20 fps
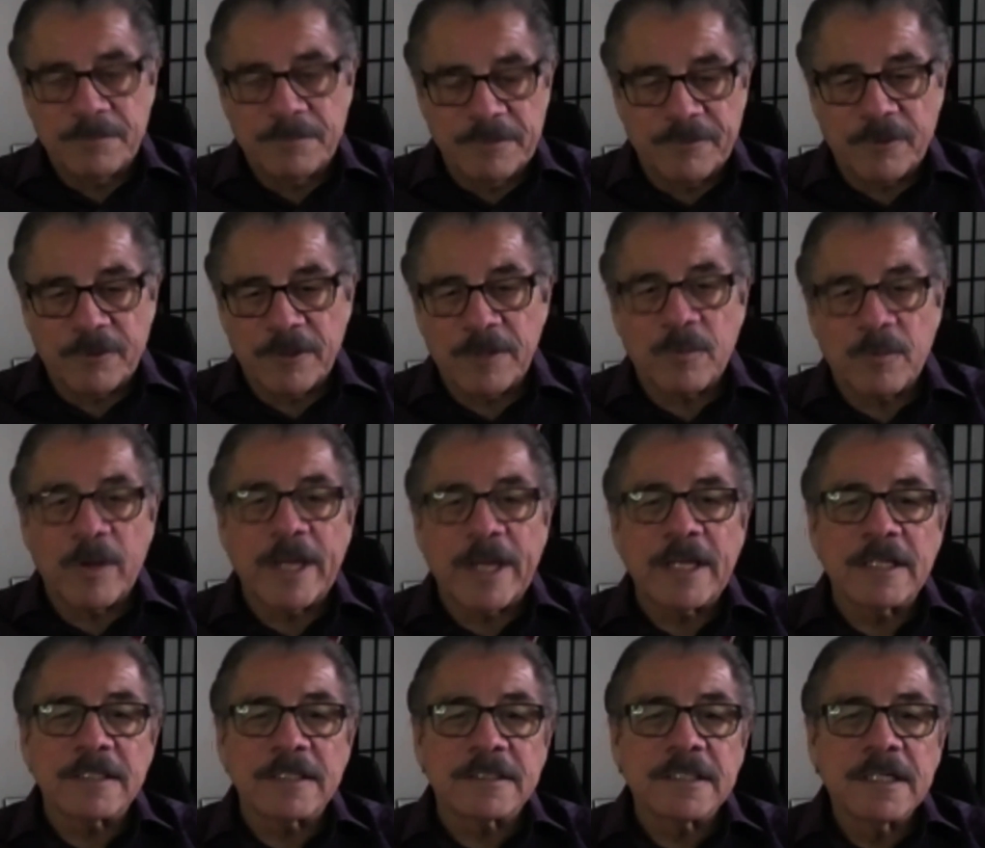before the
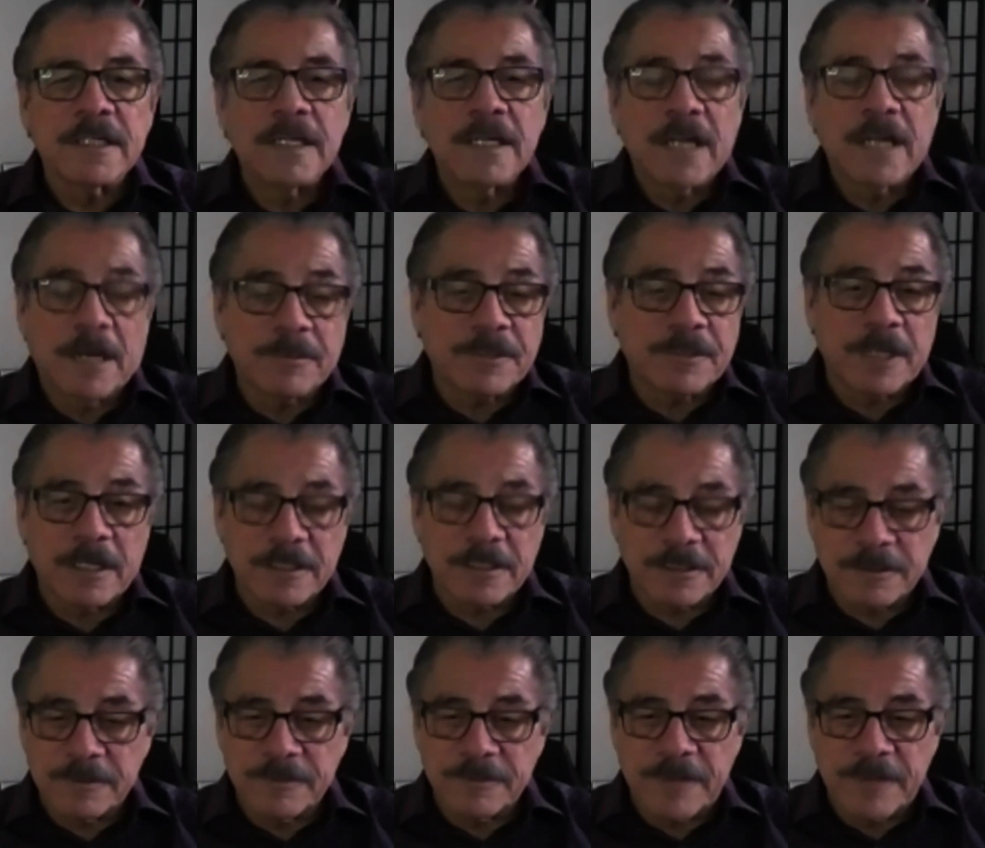weigh-ins, I'm
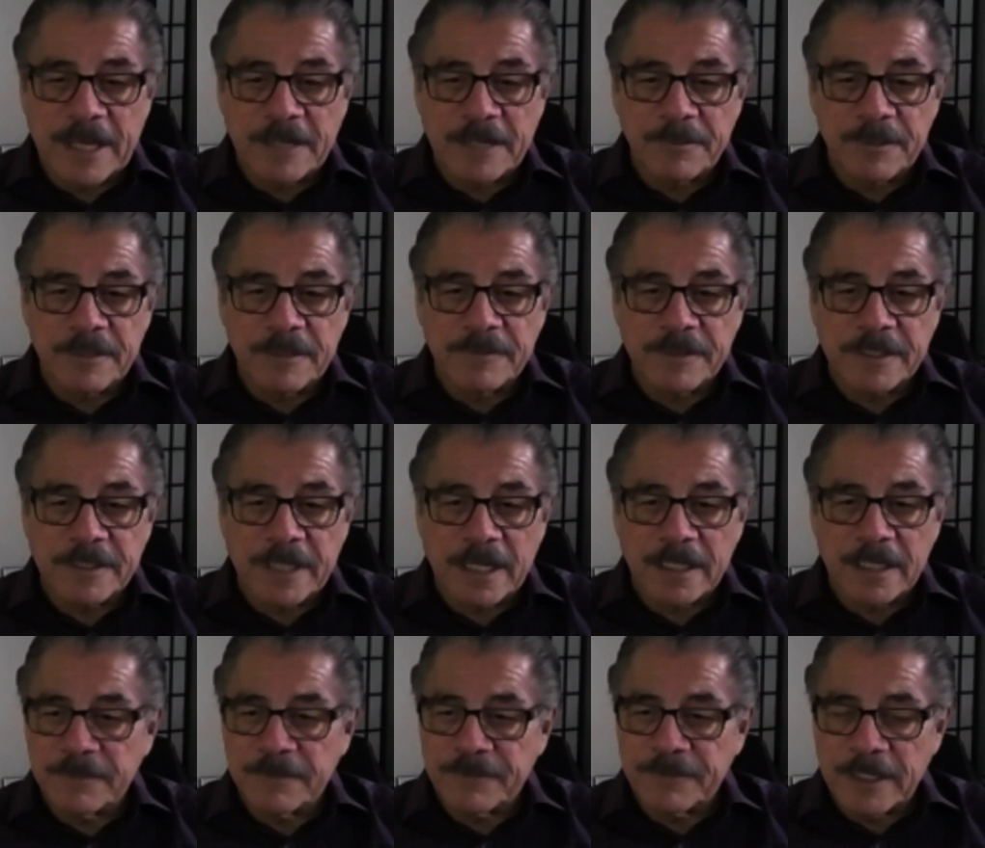talking to Vladimir and
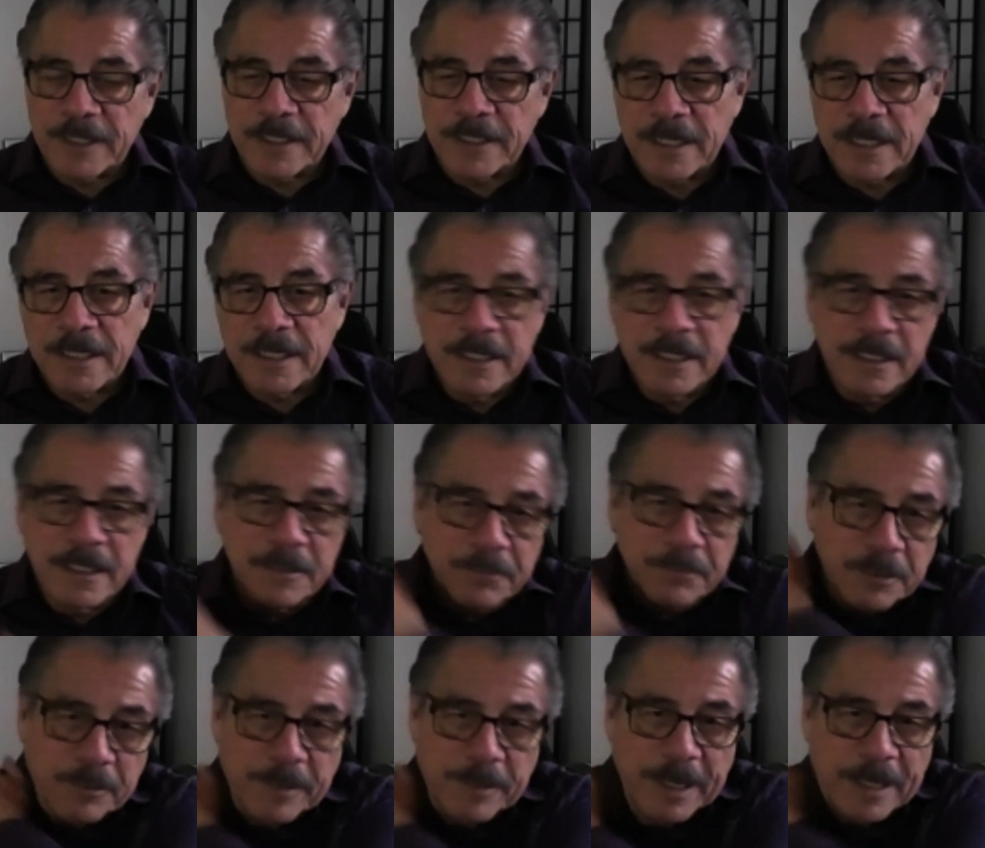Vitaly, and finally I
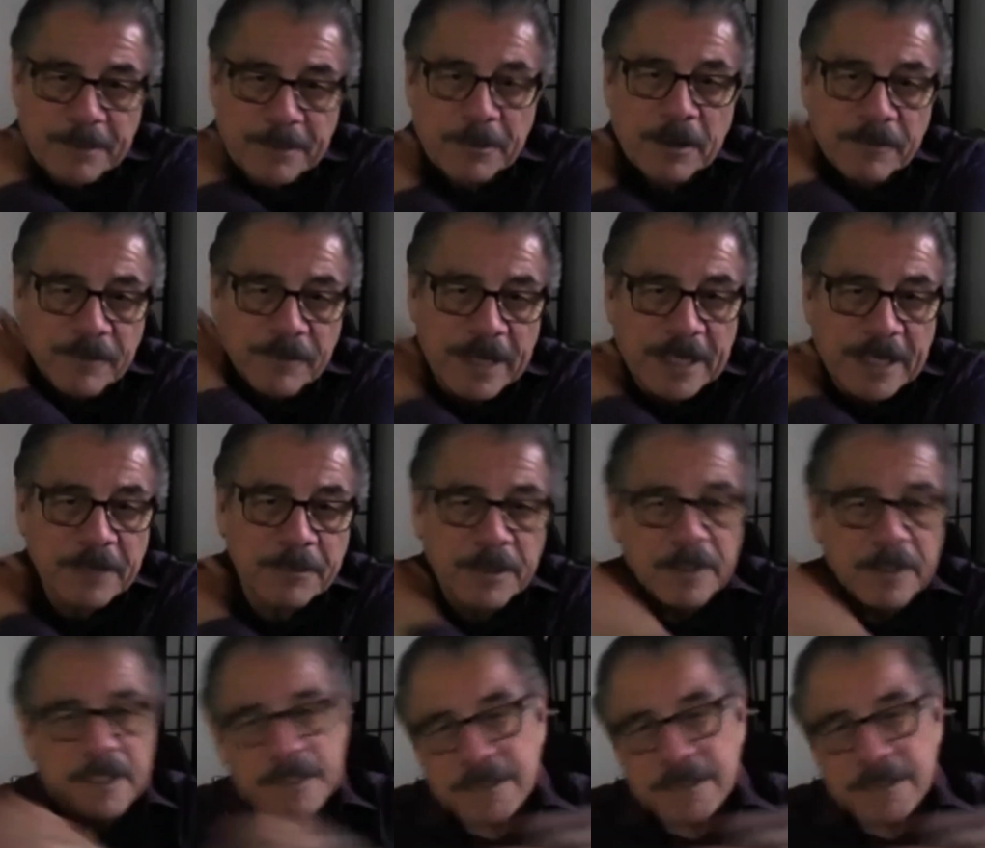put my hand on Vladimir.